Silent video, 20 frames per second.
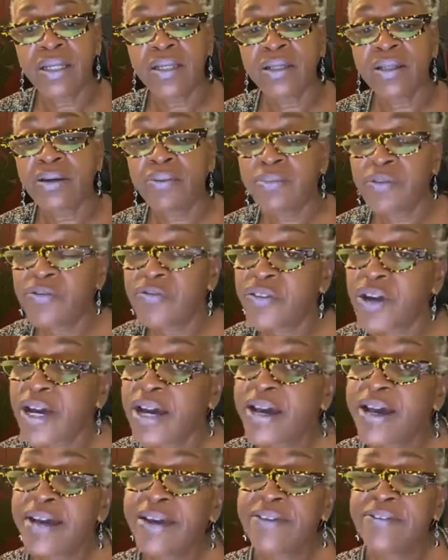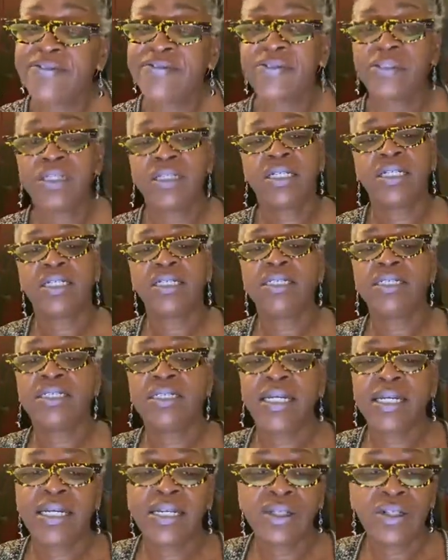Number 5,
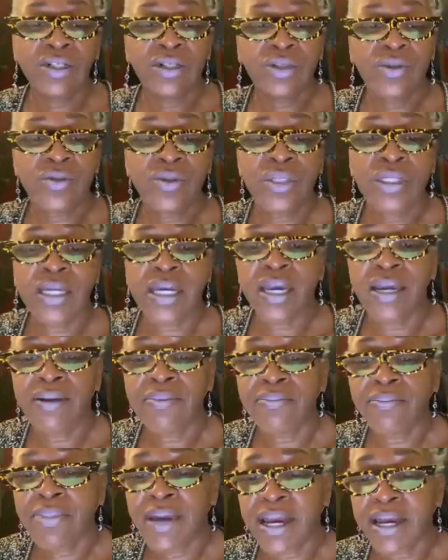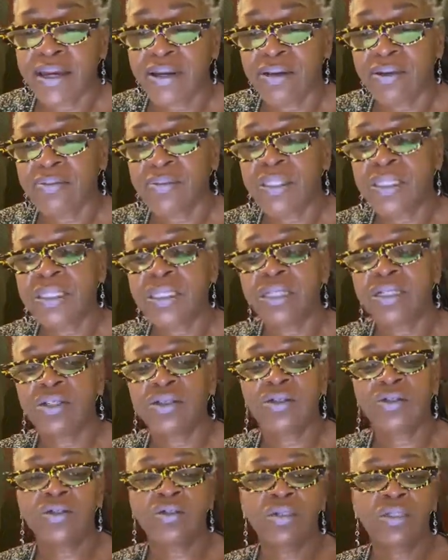data use and backup
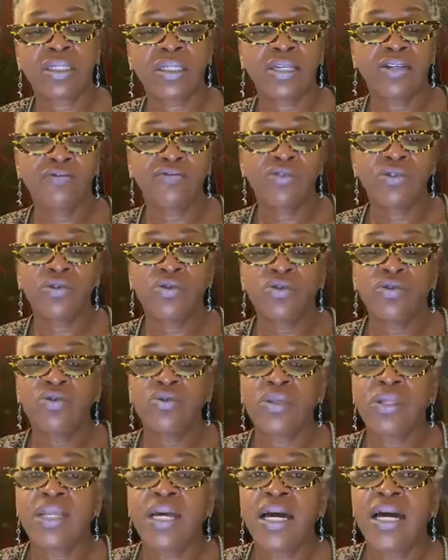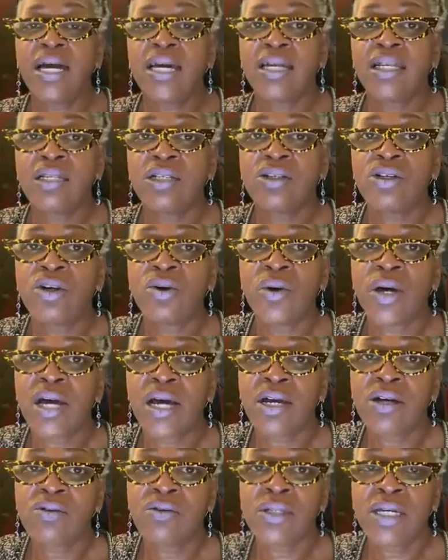skills. If you do not know
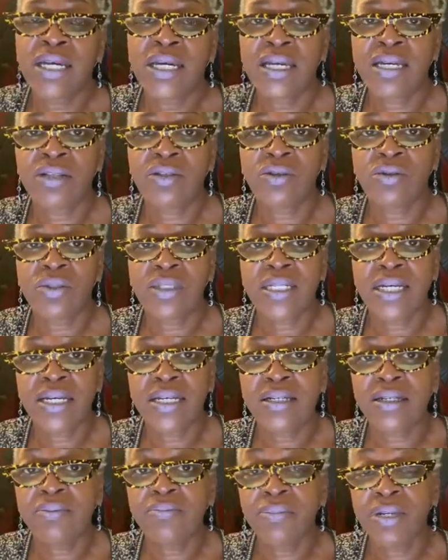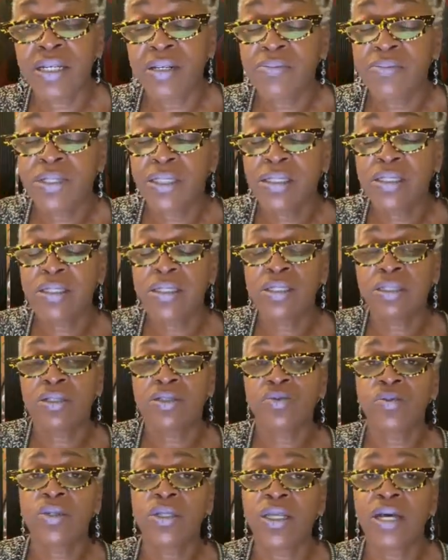how to handle data, many
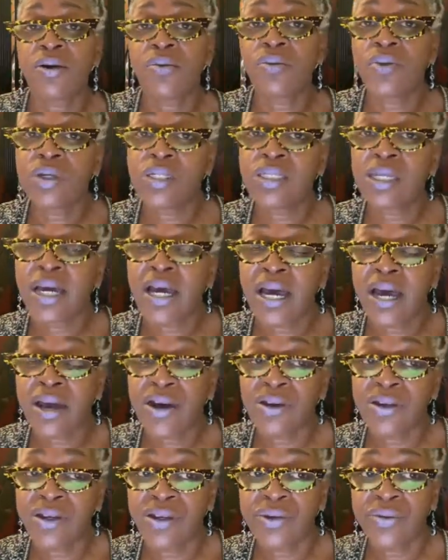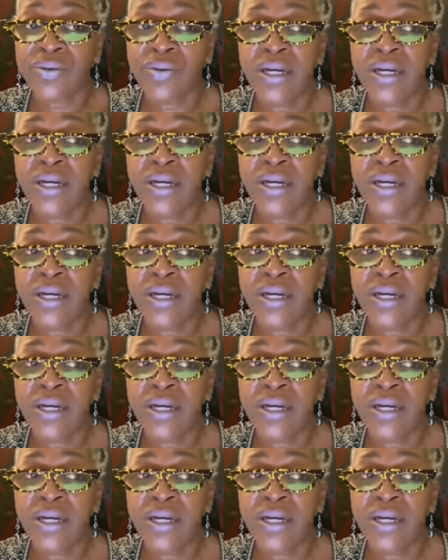businesses will not want to hire you.